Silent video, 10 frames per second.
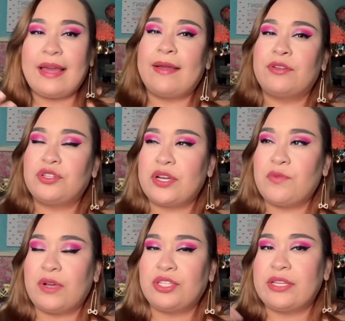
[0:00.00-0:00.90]
I try to
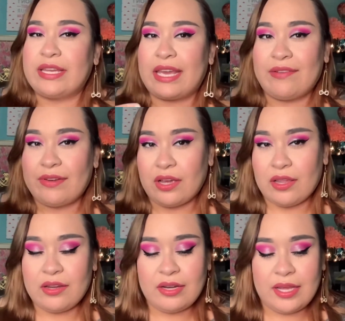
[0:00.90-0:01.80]
wash it like every
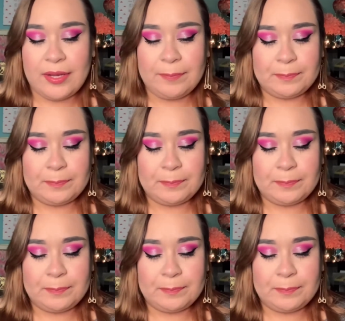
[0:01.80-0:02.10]
other day.